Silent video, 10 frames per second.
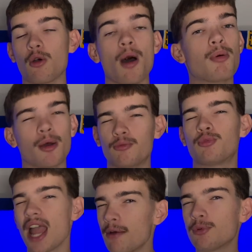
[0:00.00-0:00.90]
a
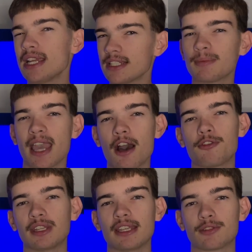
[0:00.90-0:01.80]
reasonably
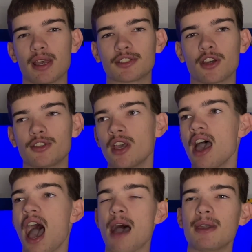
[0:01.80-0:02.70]
healthy list, West Coast.
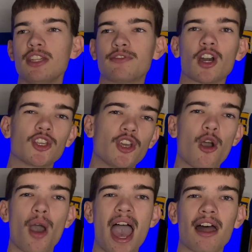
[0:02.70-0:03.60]
I mean, you've got
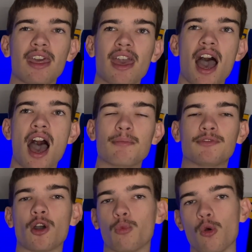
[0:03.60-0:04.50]
Yo out, you've
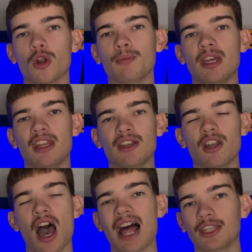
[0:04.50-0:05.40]
got Waterman and
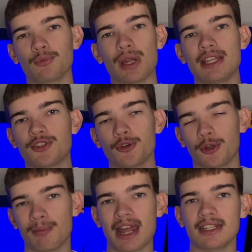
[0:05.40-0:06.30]
Harley Reid sort
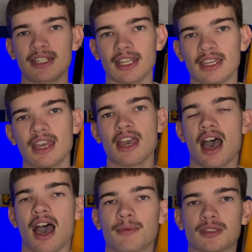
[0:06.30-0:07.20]
of managing
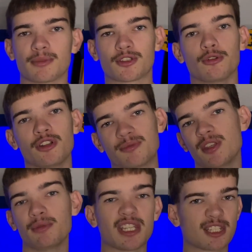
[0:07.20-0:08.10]
some soreness, but
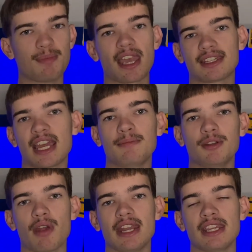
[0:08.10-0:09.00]
you would expect they'd be
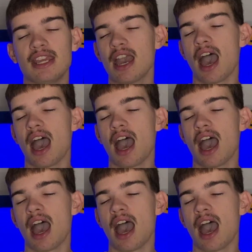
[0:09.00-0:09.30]
ready